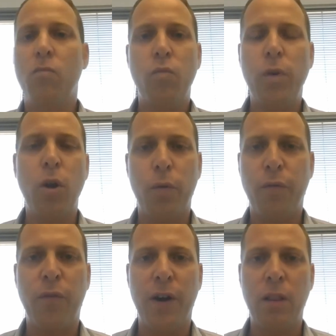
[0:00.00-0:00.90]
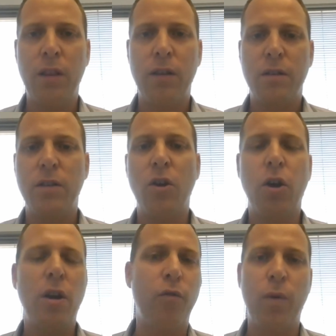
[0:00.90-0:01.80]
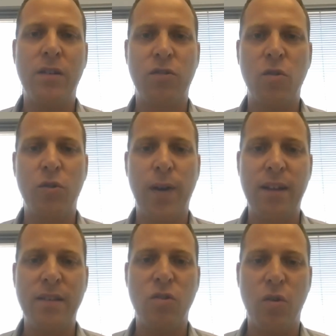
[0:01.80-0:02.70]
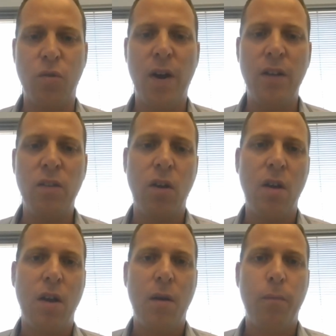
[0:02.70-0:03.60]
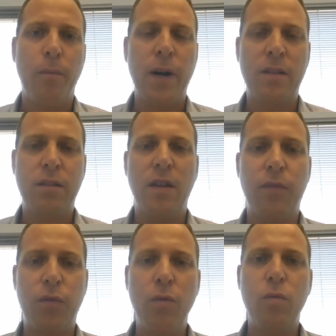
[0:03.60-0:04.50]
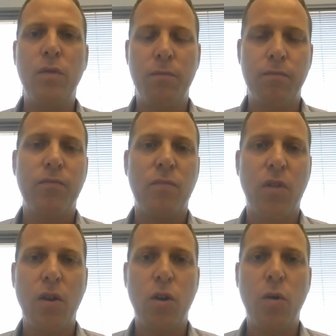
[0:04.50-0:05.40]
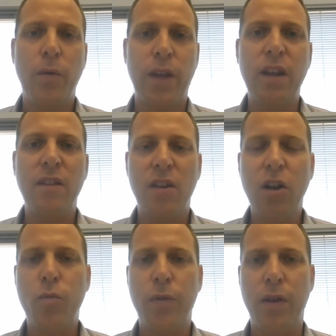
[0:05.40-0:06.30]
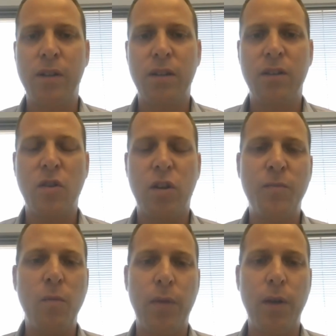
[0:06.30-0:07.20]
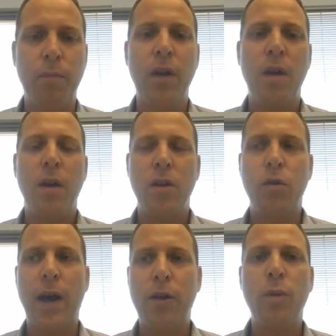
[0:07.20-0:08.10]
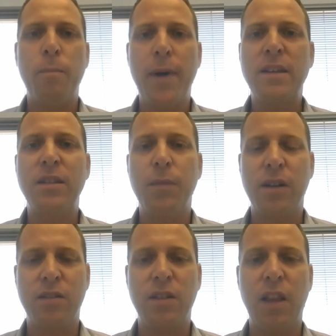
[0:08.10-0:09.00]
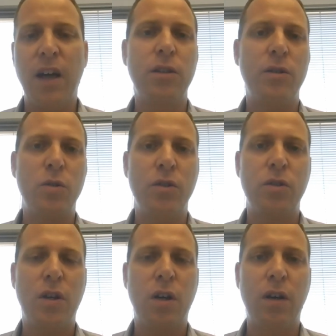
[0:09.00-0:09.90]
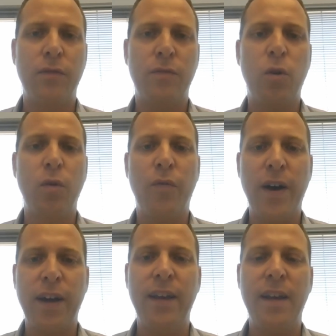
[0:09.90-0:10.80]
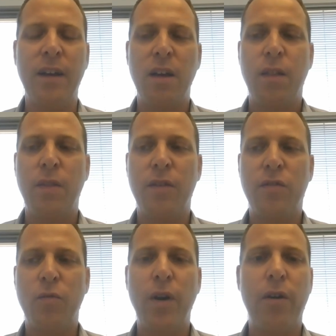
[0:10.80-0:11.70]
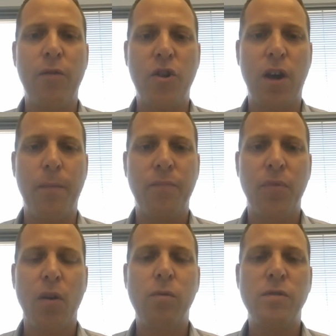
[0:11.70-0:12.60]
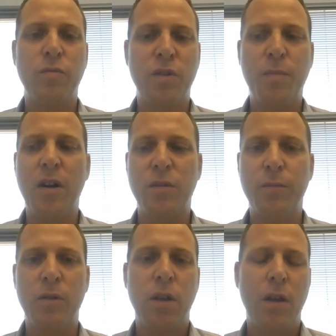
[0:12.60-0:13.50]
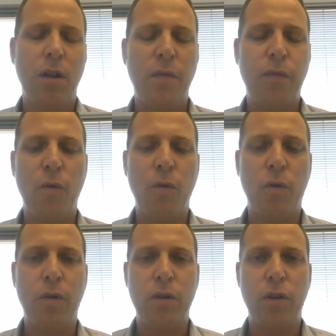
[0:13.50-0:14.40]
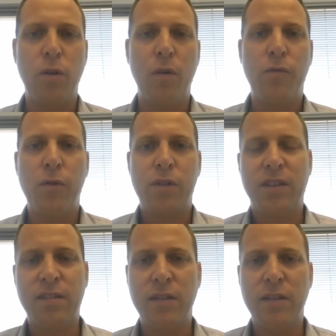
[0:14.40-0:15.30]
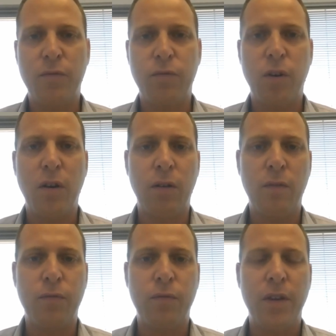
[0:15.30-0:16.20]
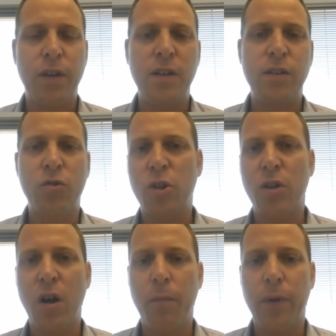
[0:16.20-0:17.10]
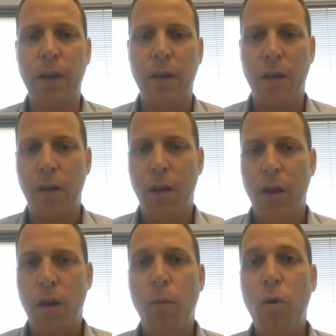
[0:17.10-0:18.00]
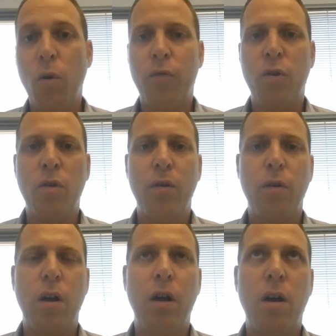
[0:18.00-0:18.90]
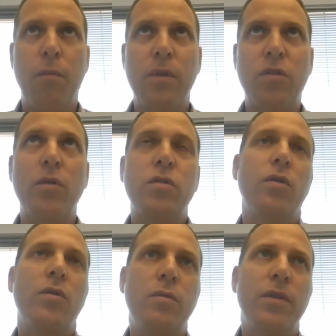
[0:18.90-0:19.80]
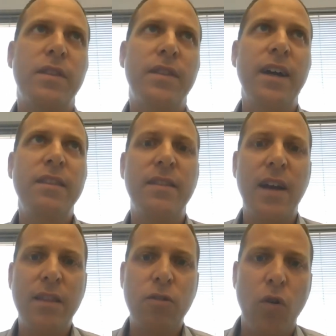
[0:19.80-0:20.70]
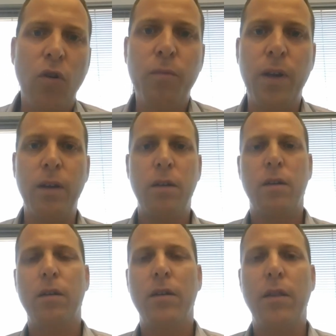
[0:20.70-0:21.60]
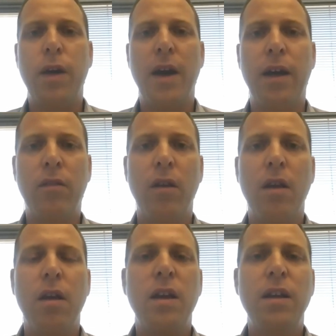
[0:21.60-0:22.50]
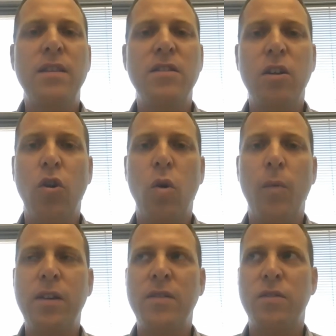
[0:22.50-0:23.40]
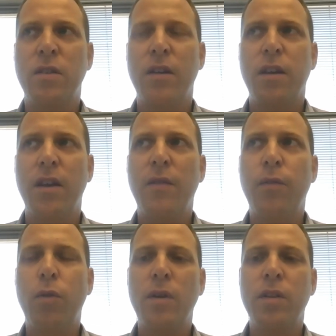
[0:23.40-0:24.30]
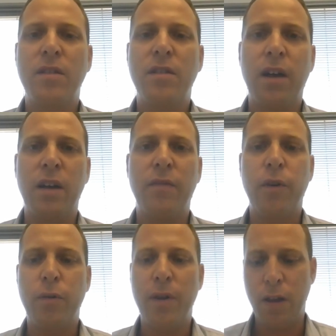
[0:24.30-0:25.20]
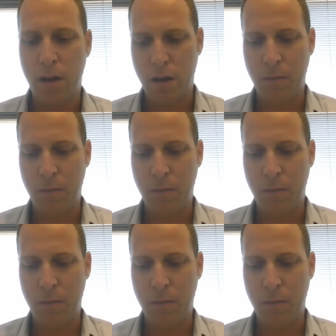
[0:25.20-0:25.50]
we know the funnel. Not everyone is going to answer you, right? But if you, you know, get in touch with them and start speaking with them, you actually maximize the likelihood of, you know, finding this rare gem who's responsible for, you know, for the success of his or her company. Moreover, so that told me that it's not always, even though it's like very,